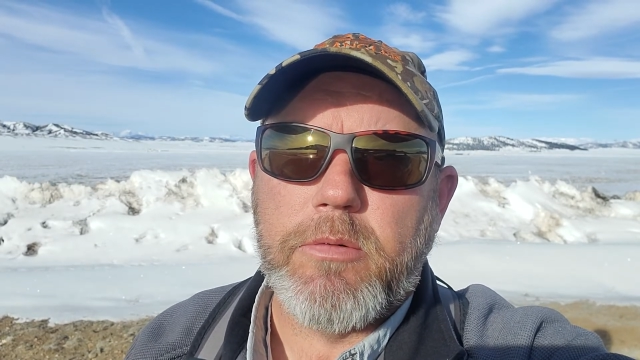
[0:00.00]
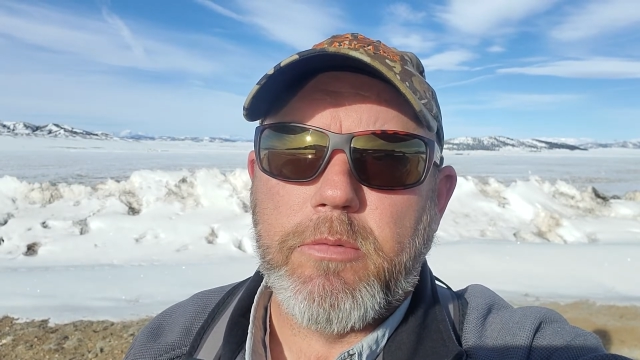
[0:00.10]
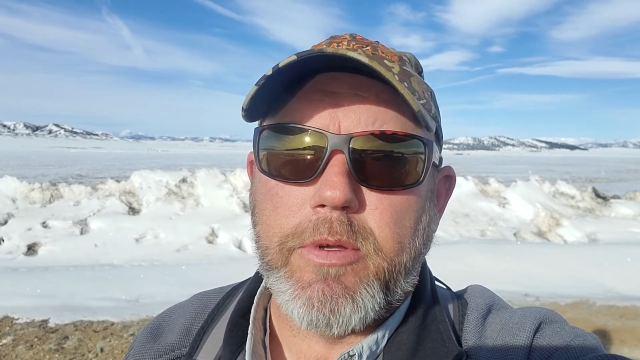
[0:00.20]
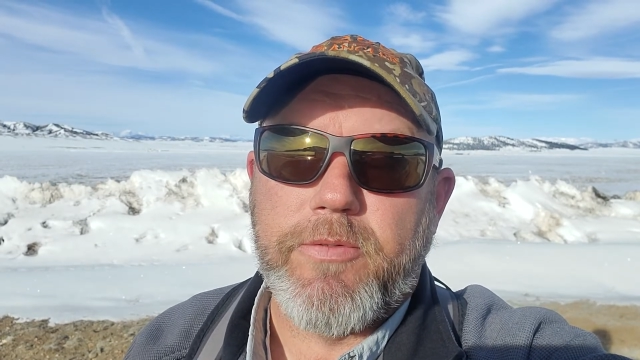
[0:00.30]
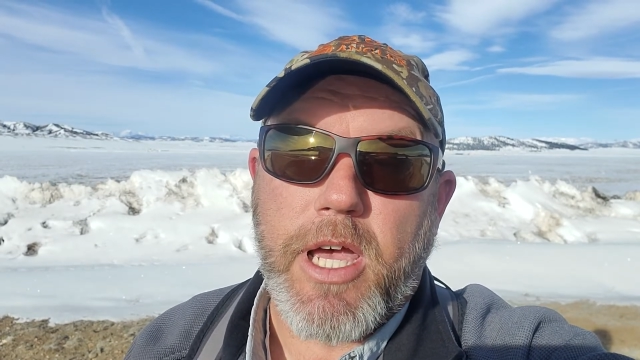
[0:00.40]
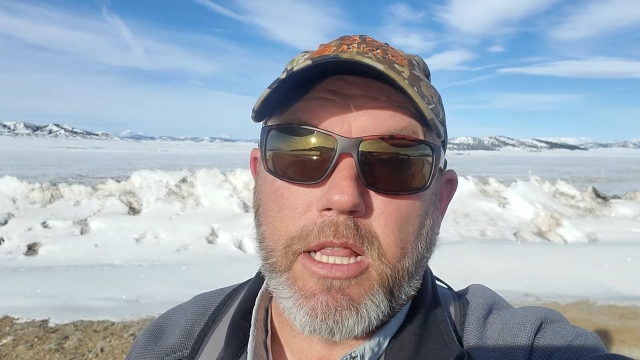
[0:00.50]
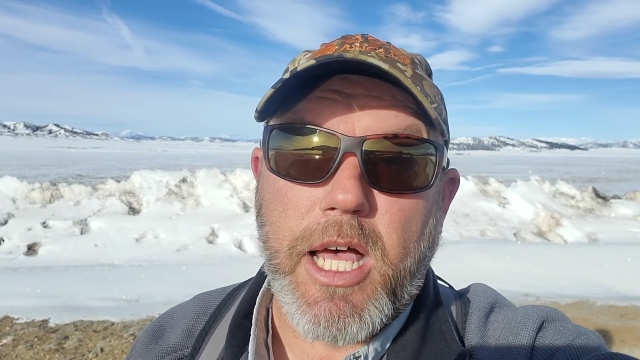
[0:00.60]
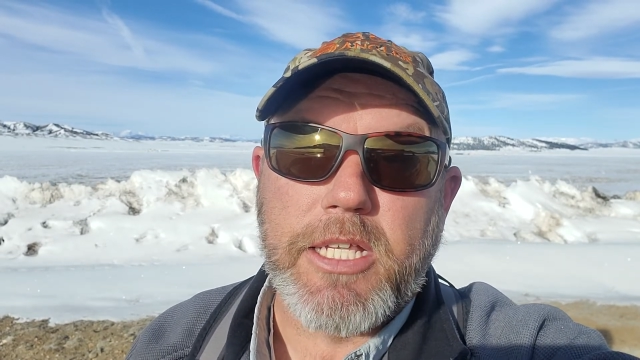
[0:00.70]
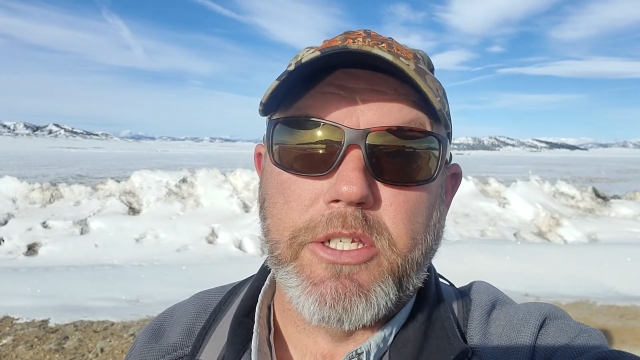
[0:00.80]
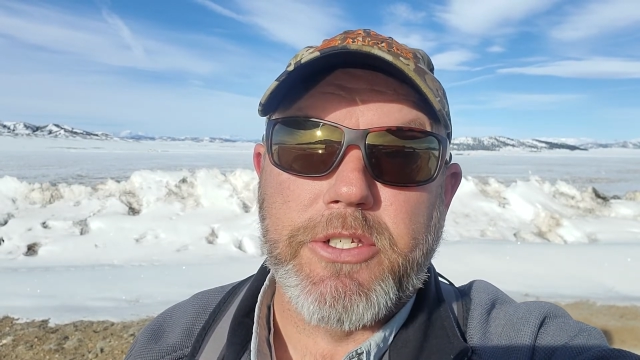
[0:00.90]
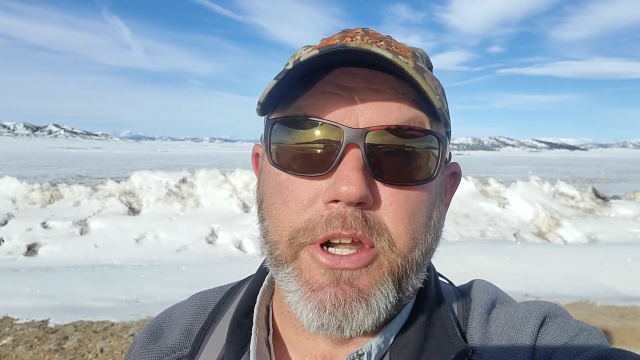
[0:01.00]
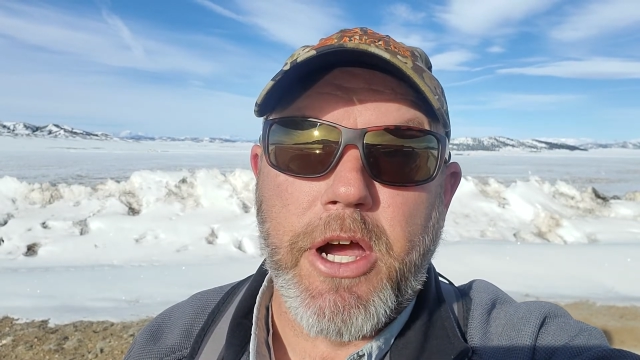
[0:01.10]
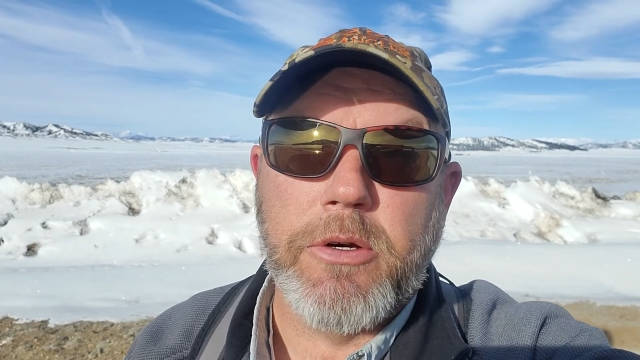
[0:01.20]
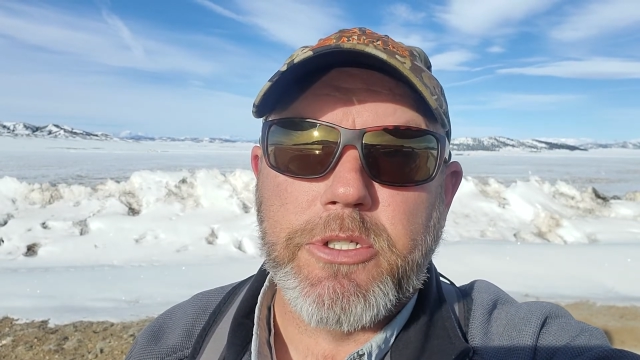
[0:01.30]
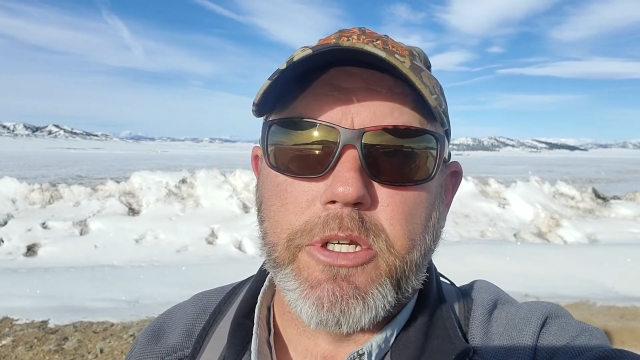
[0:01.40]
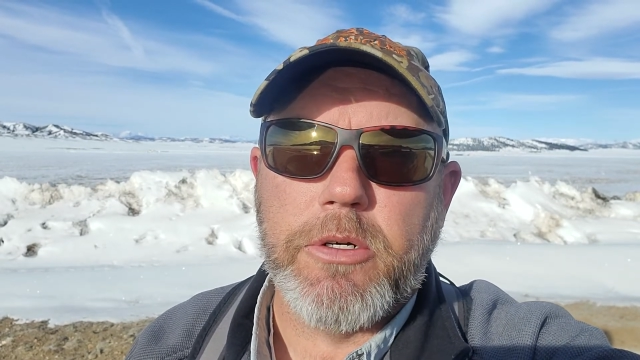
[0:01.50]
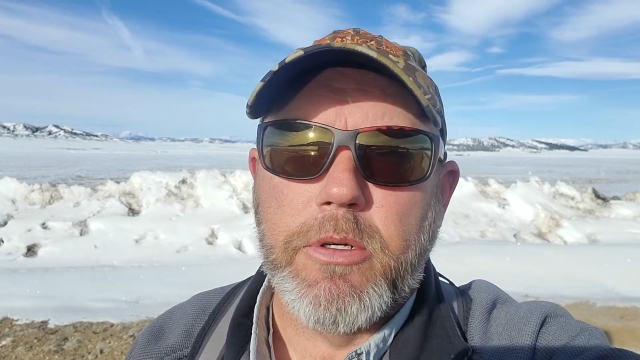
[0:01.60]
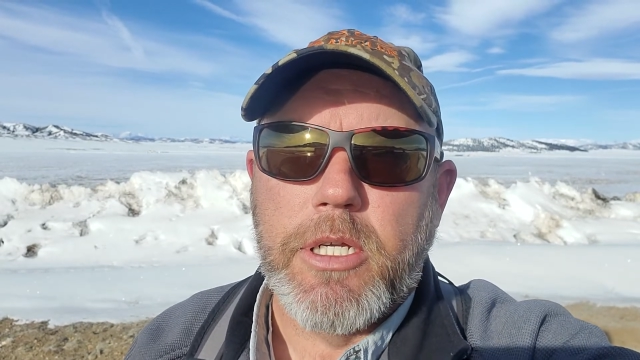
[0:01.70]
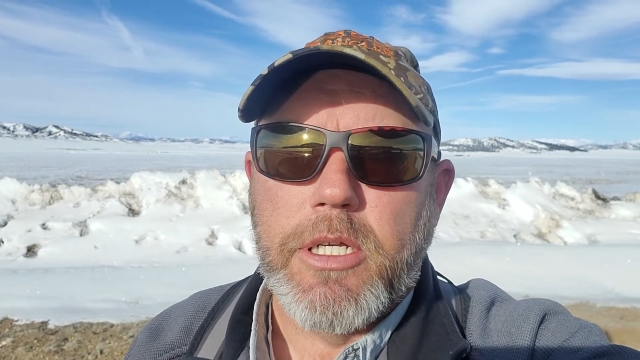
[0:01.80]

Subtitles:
We've got lots of snow, so